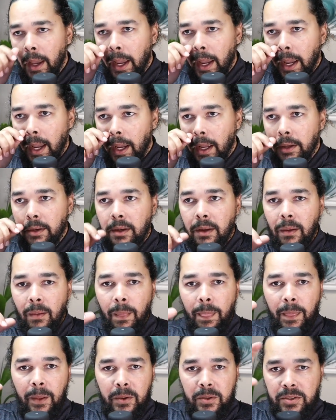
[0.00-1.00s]
And
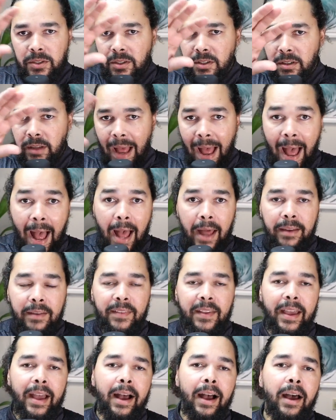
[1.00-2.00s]
there's this ad
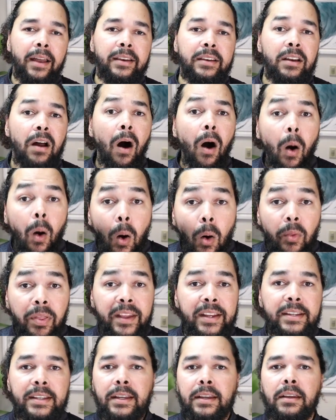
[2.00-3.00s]
that they had, and all
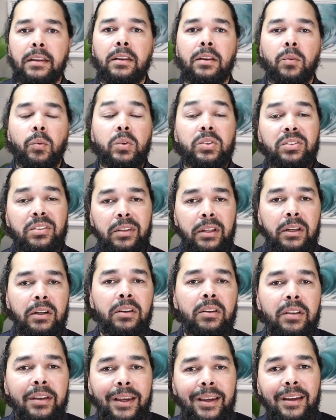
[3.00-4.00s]
they did was
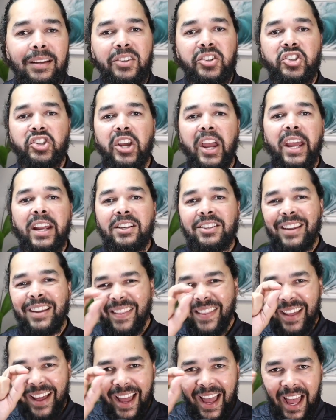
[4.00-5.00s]
literally change
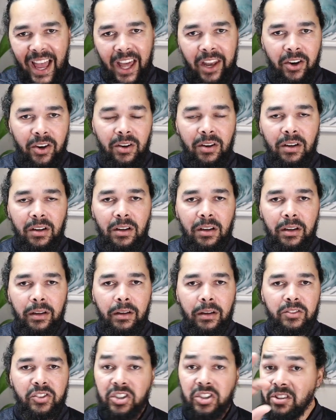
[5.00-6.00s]
the header,
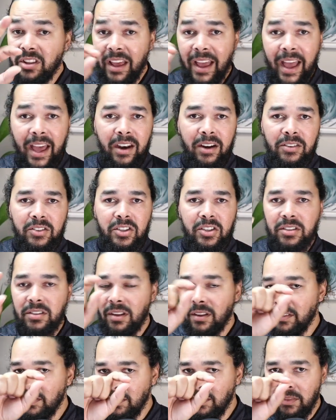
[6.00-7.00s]
just
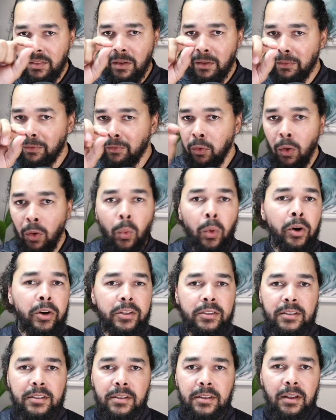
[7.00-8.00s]
the 4
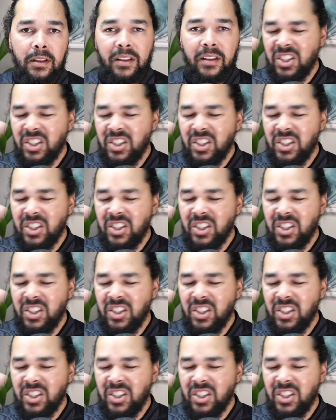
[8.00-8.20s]
words.